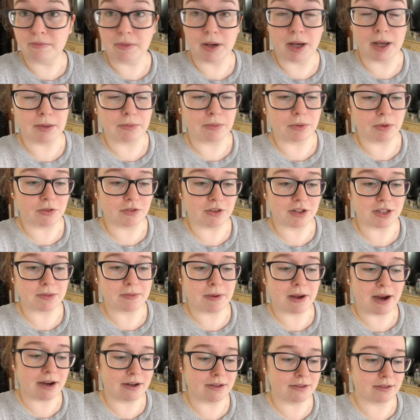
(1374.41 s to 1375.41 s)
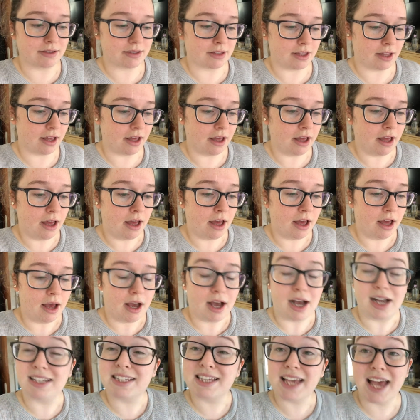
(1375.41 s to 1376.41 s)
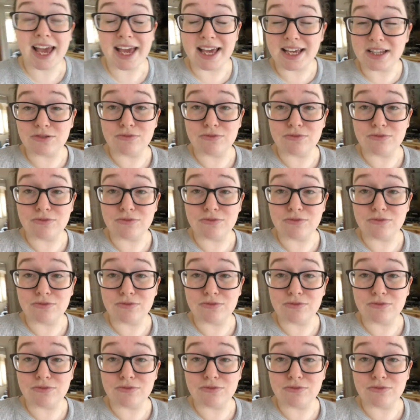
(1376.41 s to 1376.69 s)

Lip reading: my boyfriend's parents that I just hate.